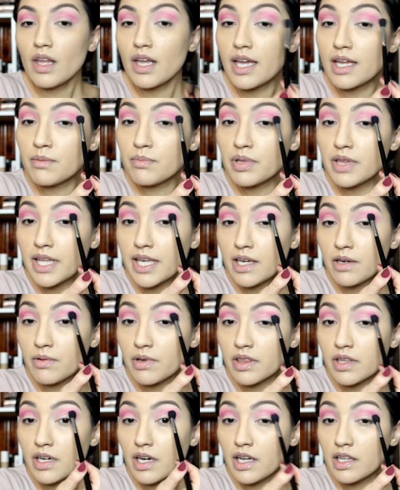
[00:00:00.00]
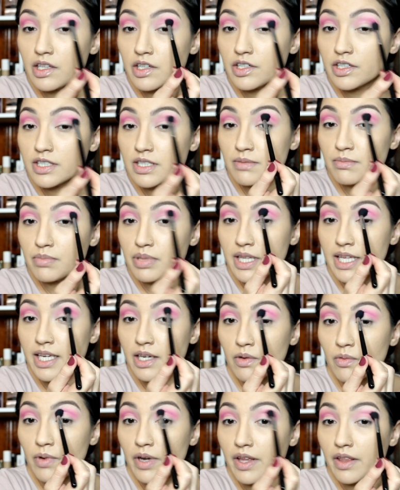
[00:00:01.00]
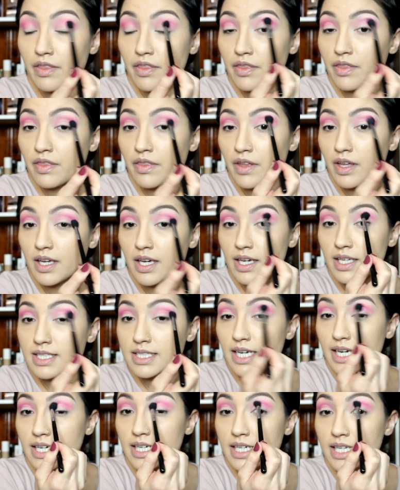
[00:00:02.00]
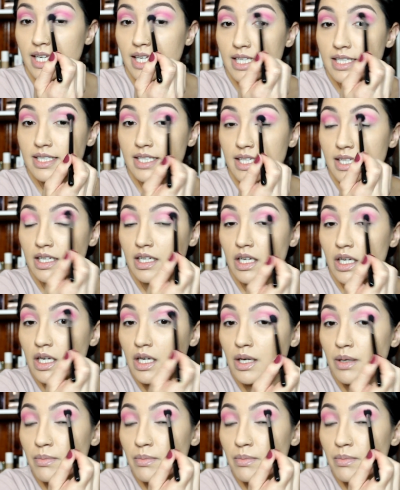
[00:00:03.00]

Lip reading: and playing with colors and playing with techniques and